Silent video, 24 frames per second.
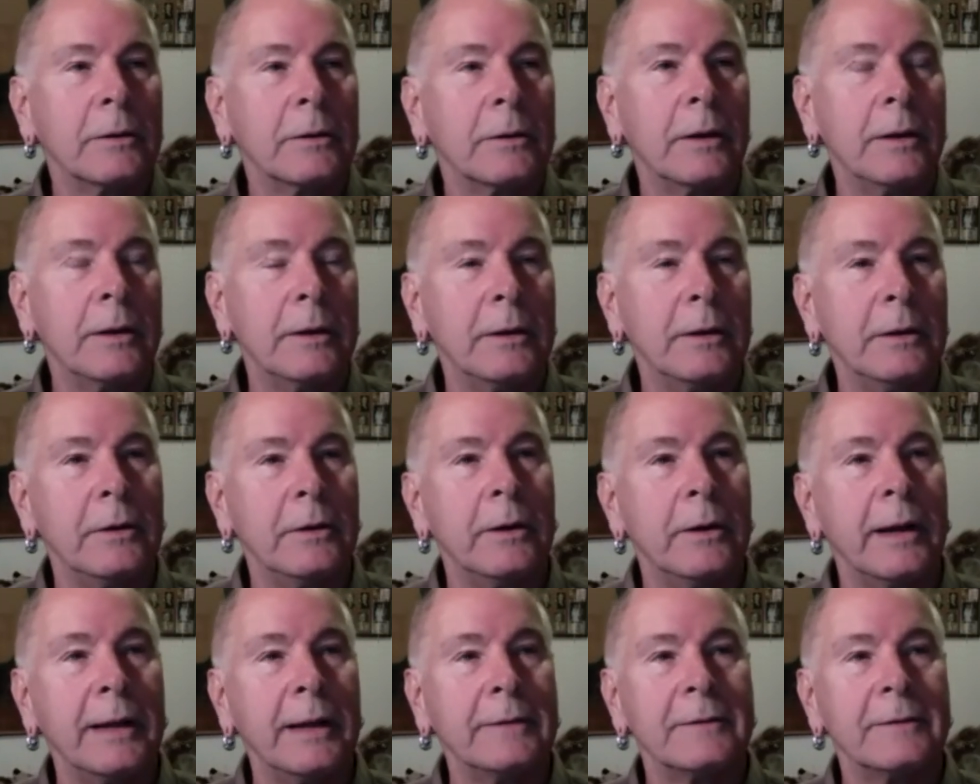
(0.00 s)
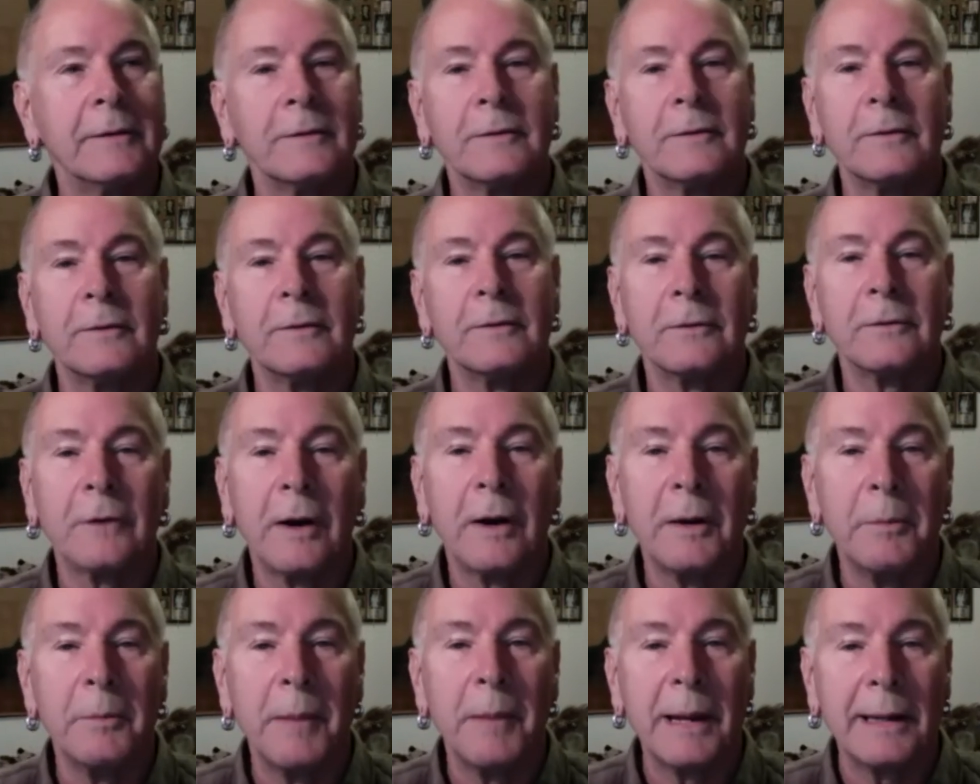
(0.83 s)
your ancestors started
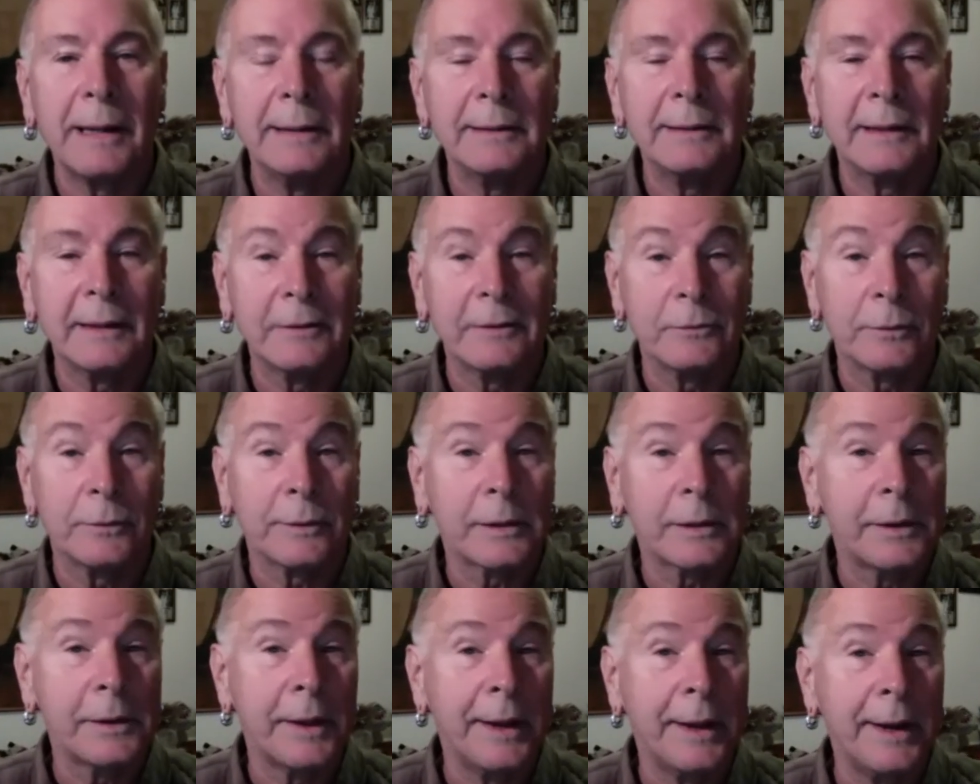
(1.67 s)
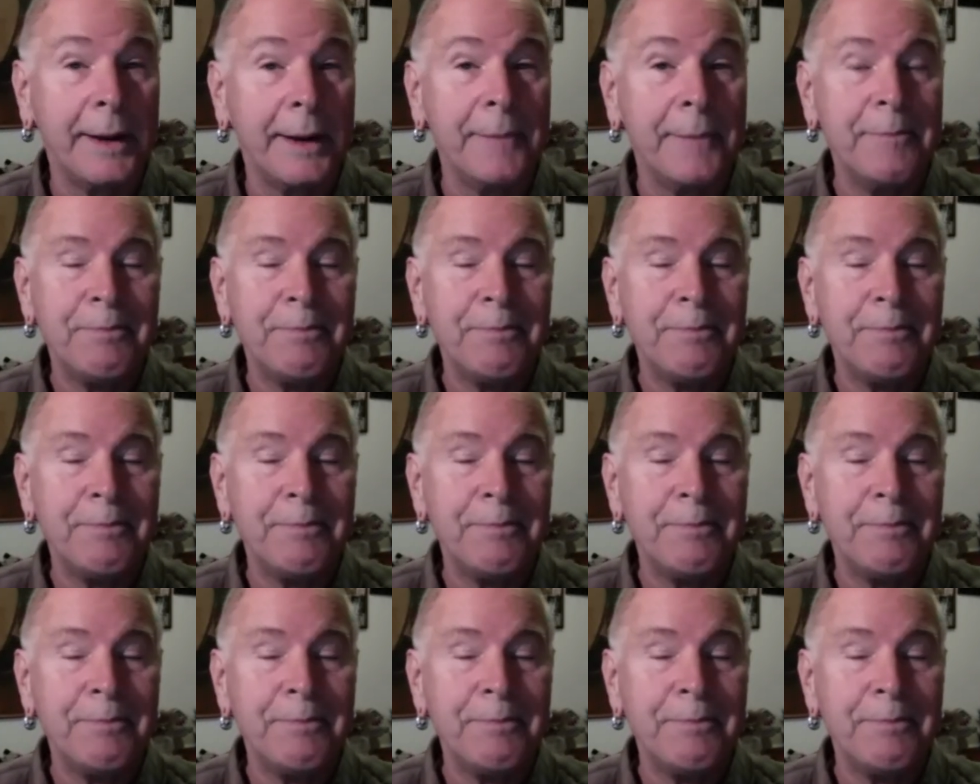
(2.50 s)
making things with clay.